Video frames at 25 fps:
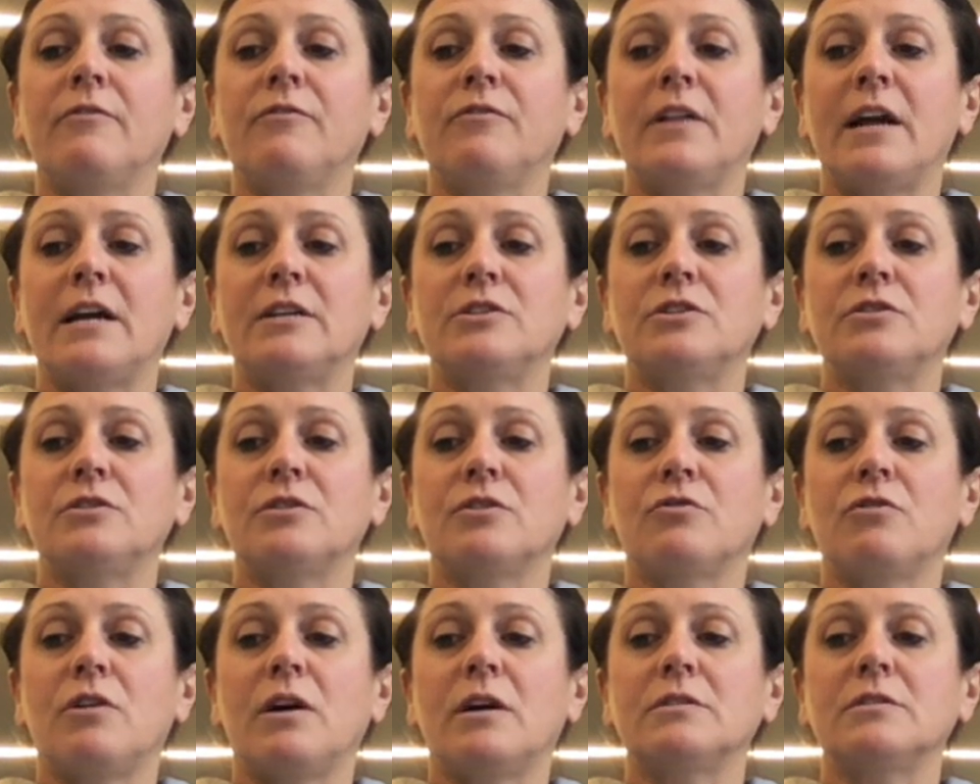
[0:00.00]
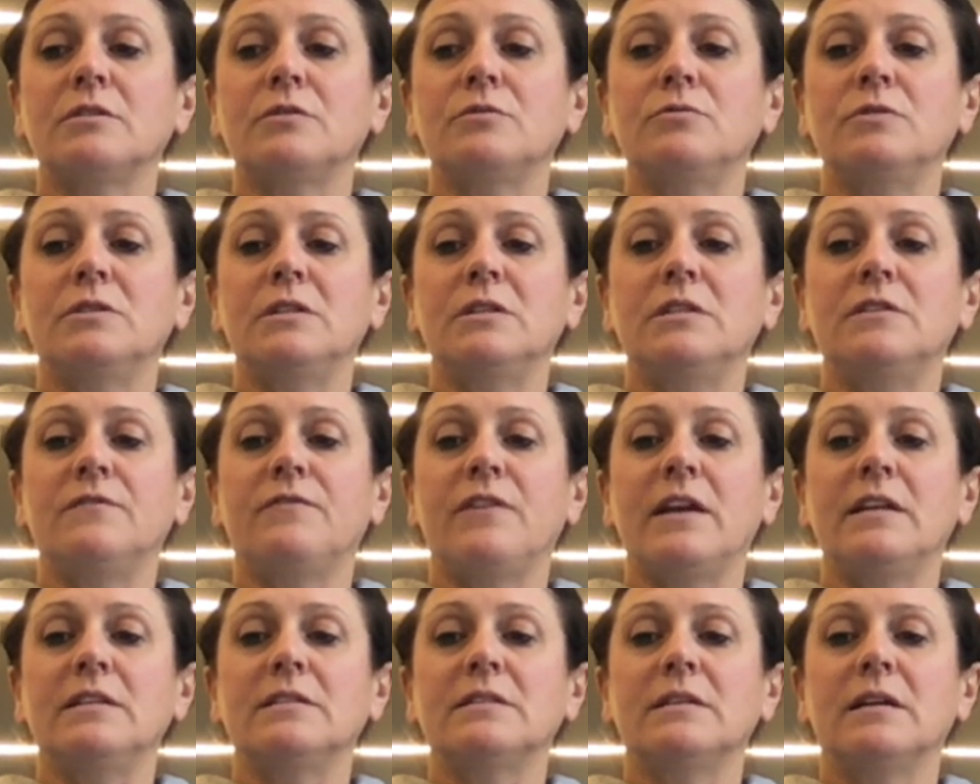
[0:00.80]
flashes across Lucy's
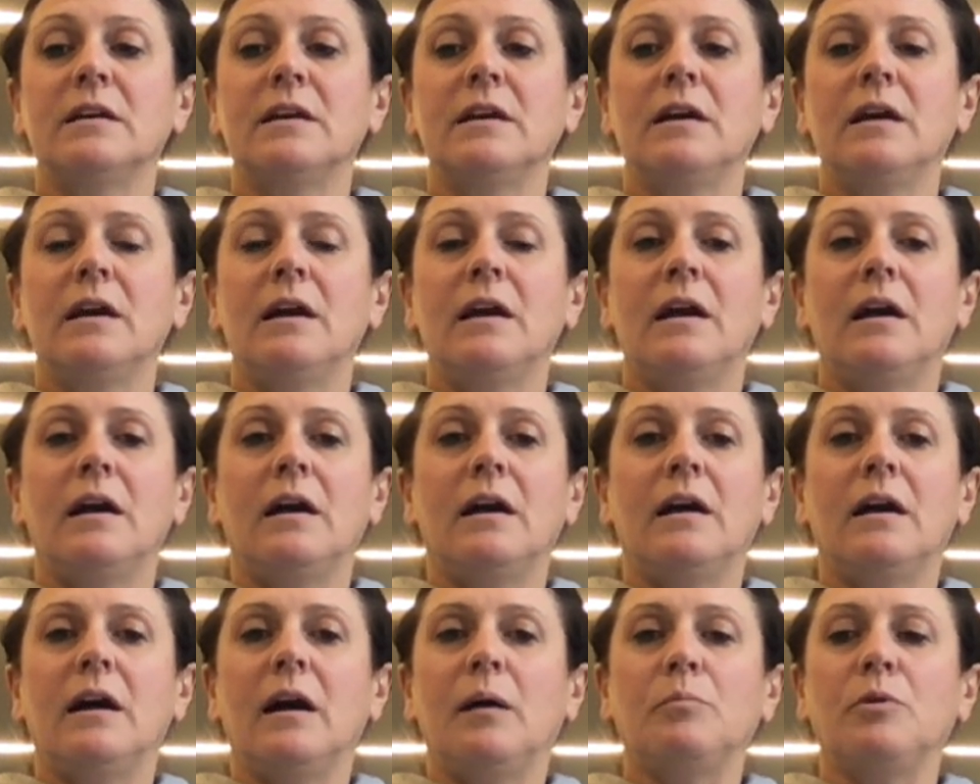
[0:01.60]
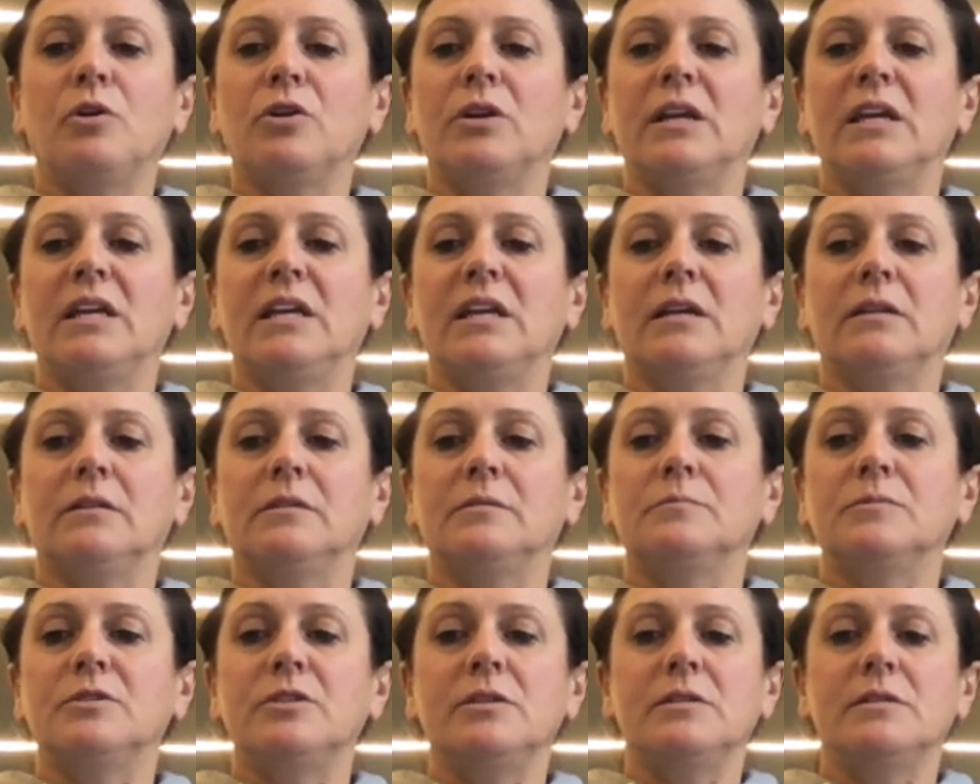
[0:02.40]
face. I'm going to kill
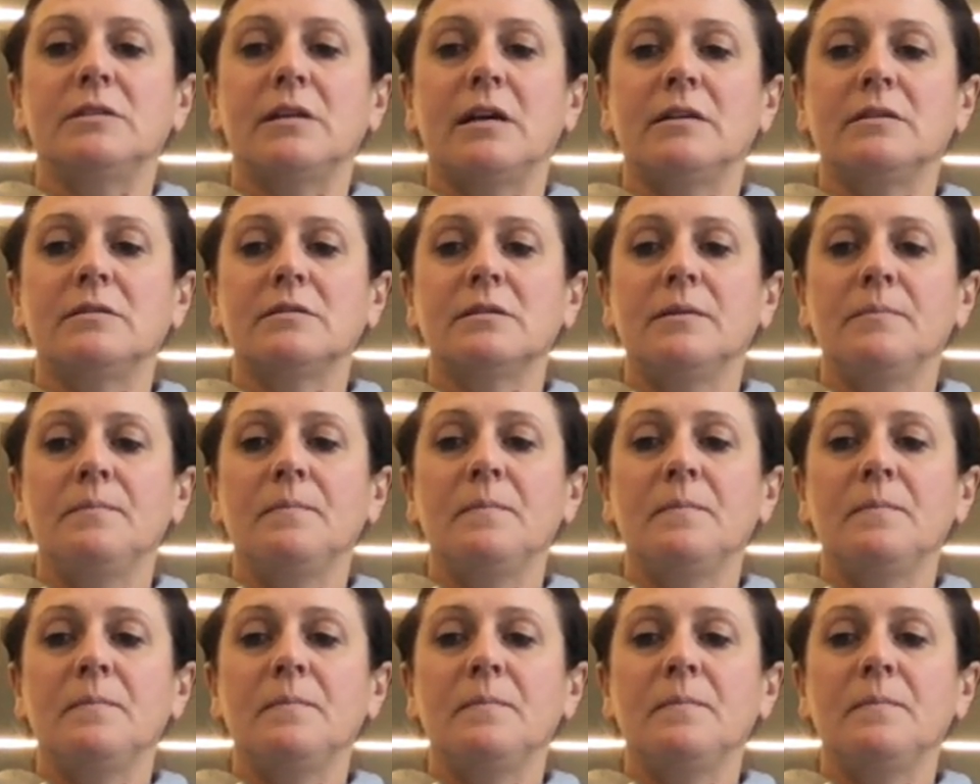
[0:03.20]
him, she says.